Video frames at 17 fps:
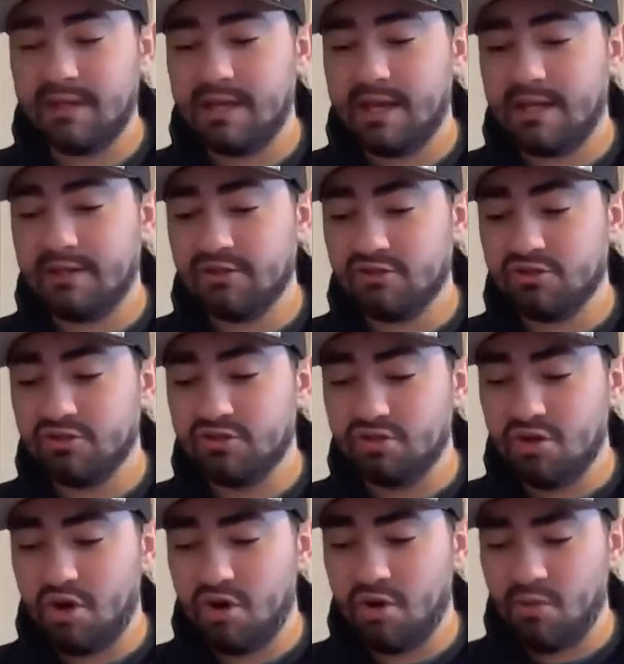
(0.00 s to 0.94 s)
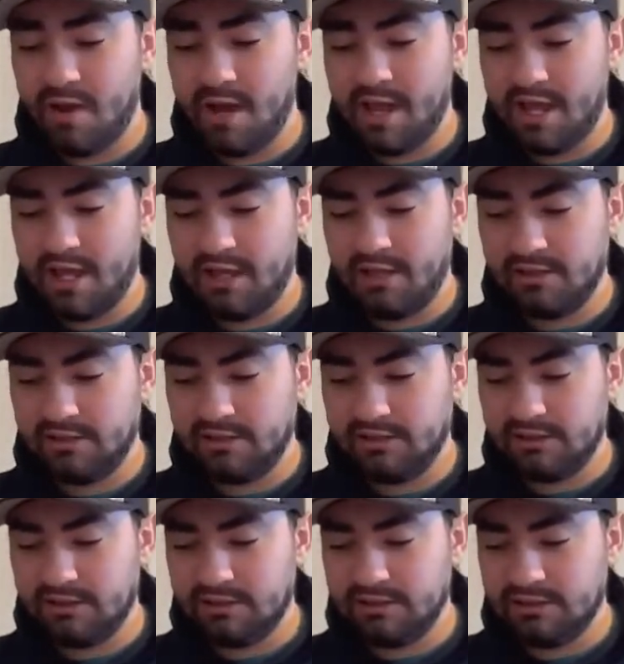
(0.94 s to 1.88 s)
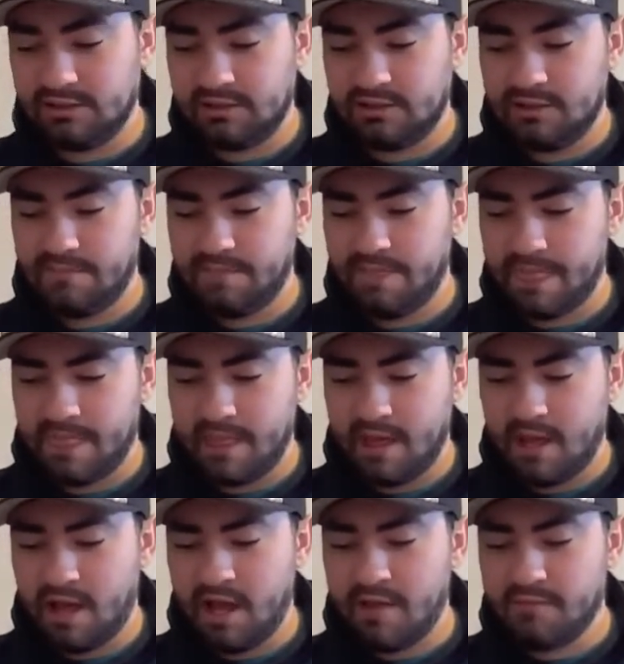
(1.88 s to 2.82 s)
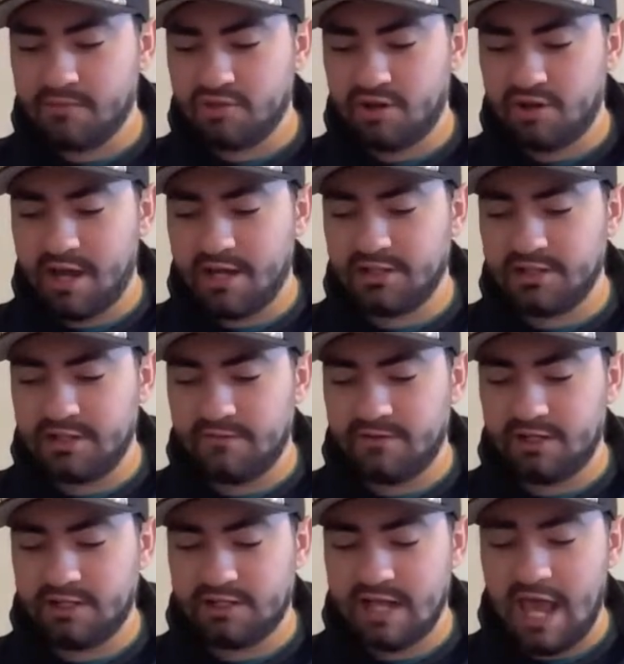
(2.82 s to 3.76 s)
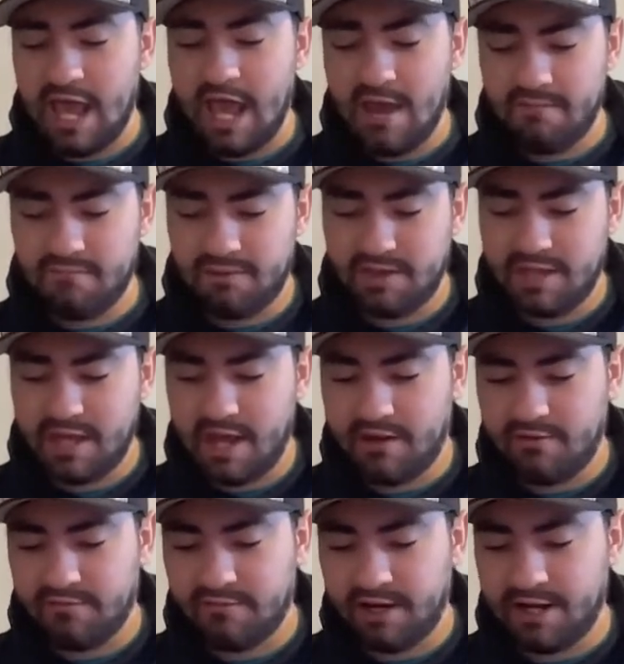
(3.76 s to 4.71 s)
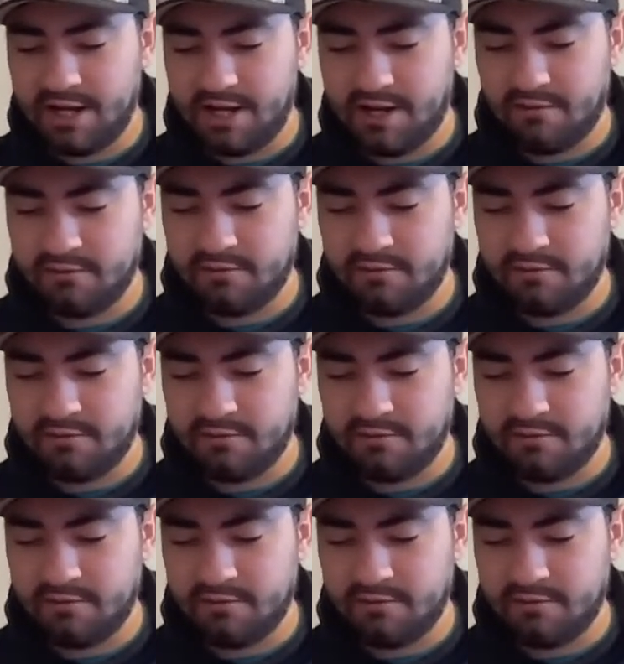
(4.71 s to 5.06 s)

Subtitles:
And there's no way I'm trying to even attempt that right now.